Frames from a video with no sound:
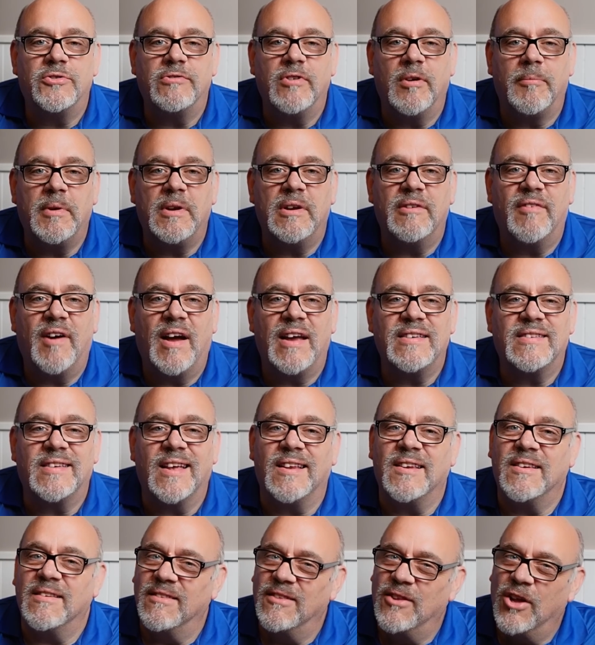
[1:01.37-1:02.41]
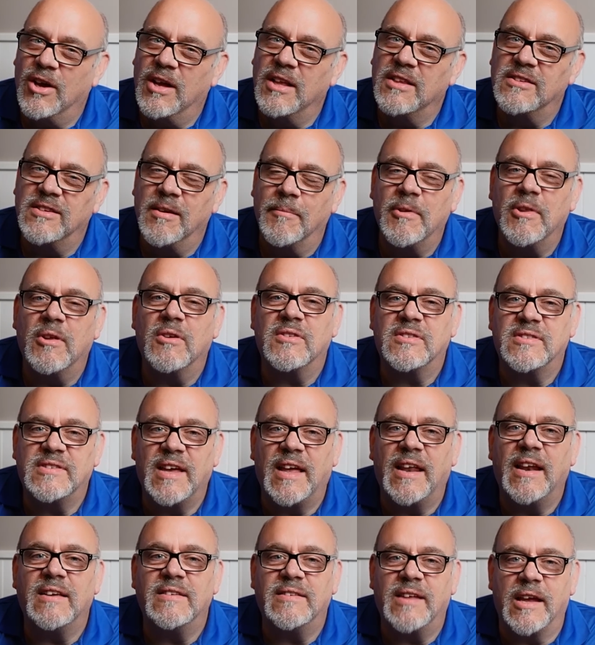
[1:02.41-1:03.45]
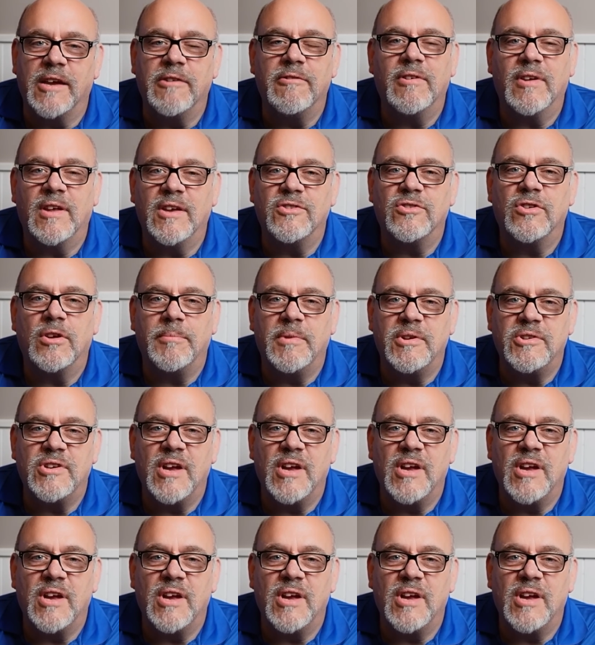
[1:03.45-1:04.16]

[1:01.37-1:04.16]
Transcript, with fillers: streaming device and look at some of those settings that you really should be